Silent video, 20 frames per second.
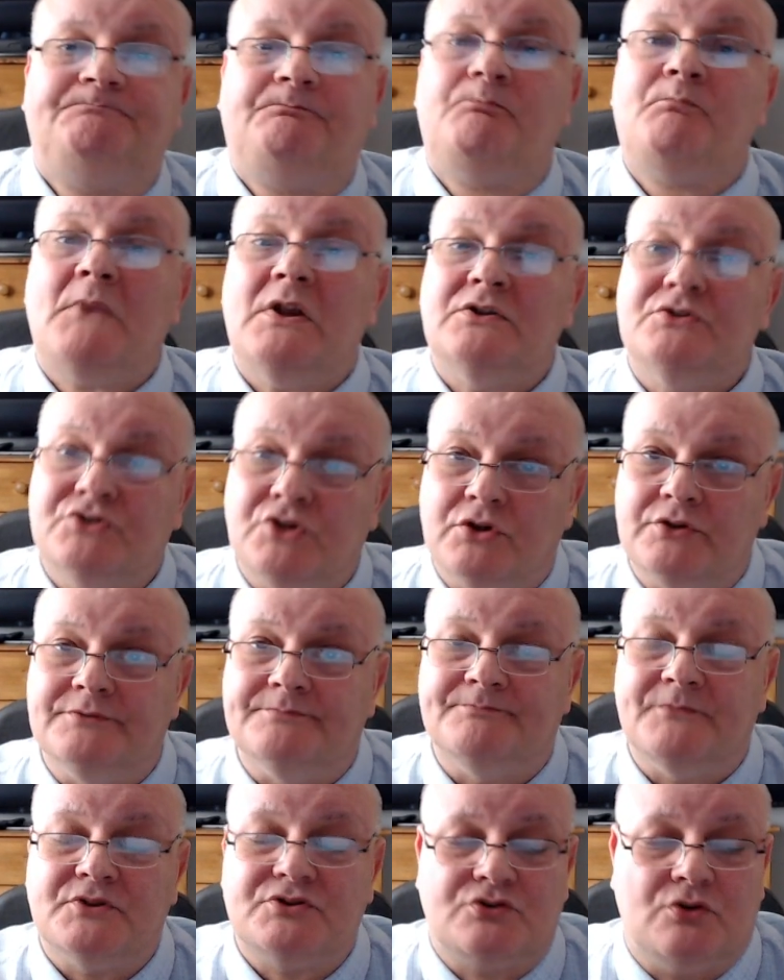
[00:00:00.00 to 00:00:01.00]
Done.
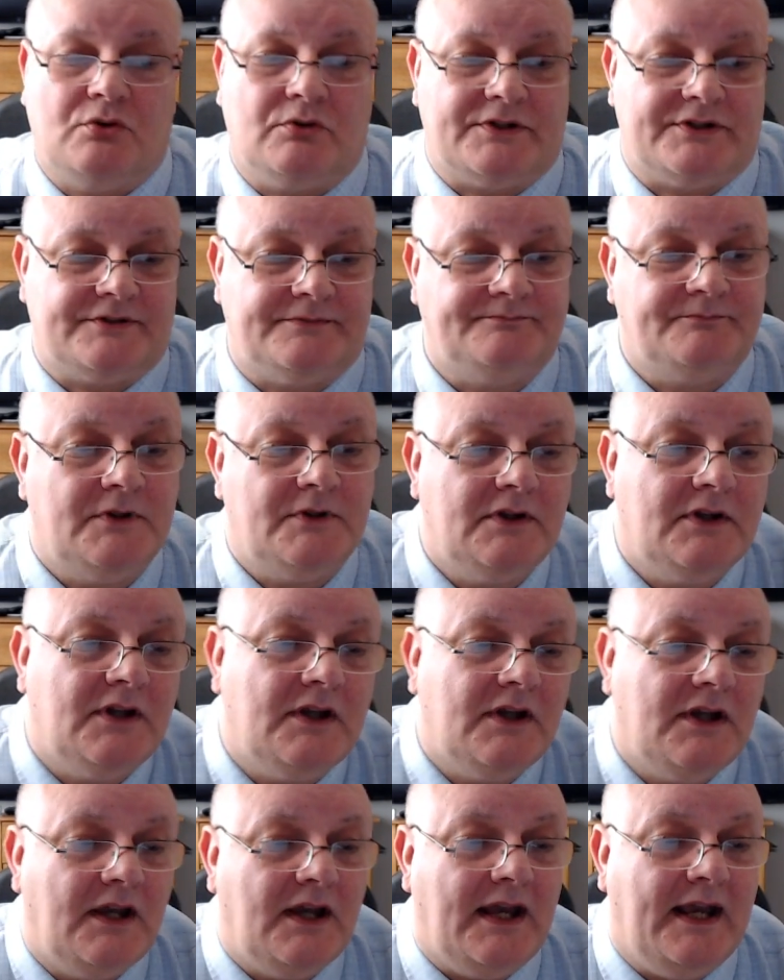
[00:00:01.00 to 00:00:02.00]
Sorted.
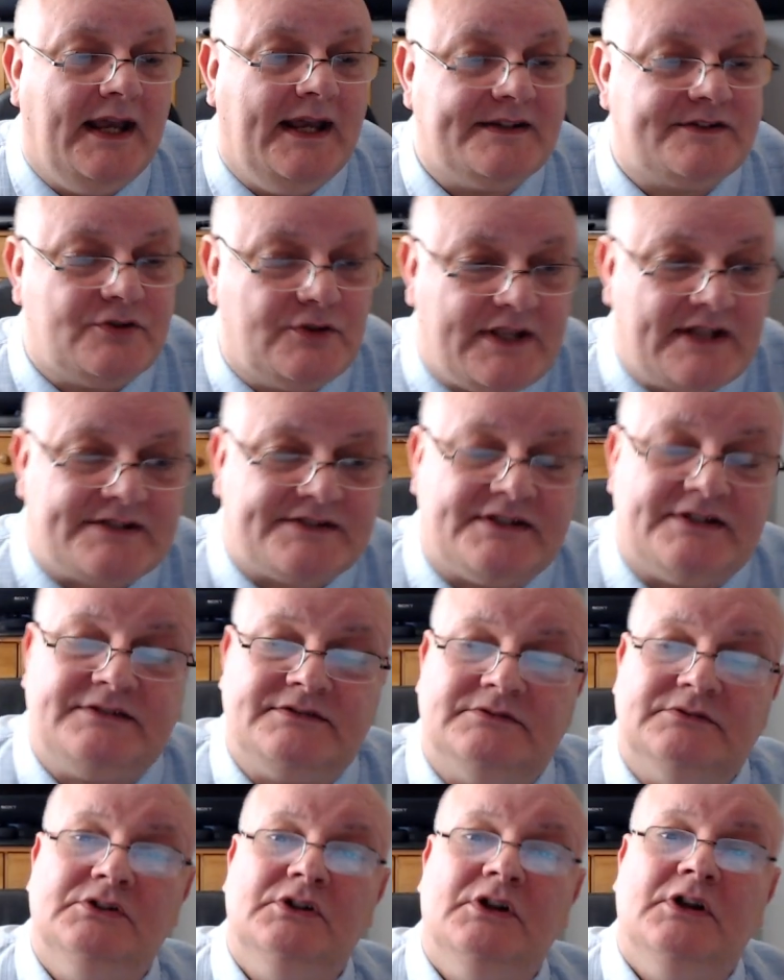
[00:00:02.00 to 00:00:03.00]
So that's it.
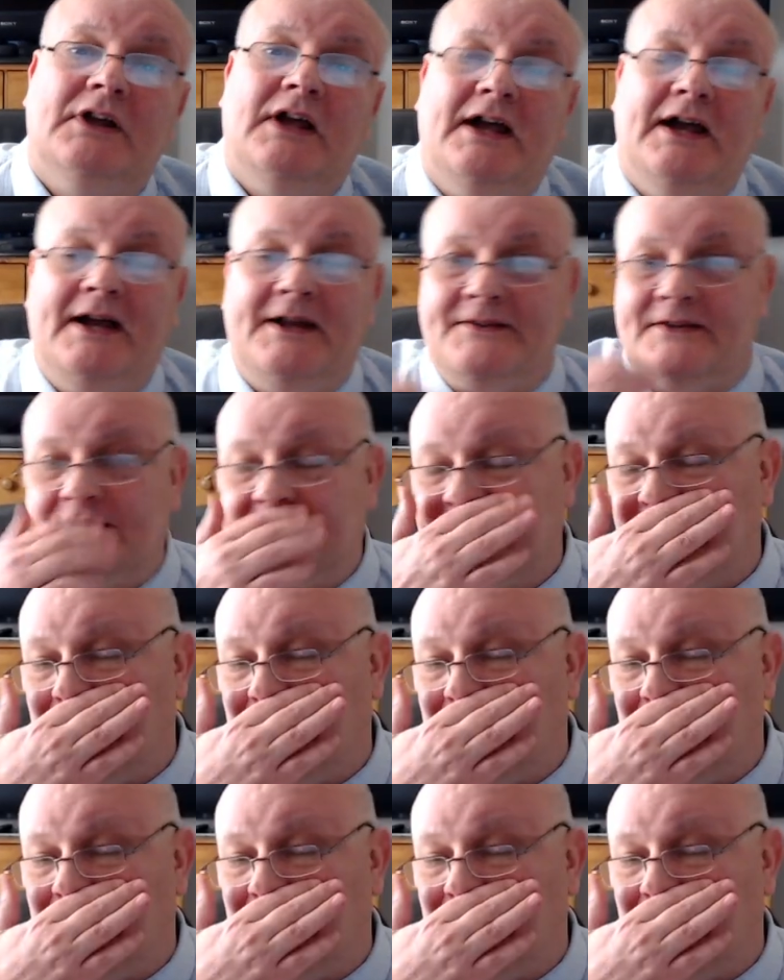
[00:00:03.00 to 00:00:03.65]
There's 40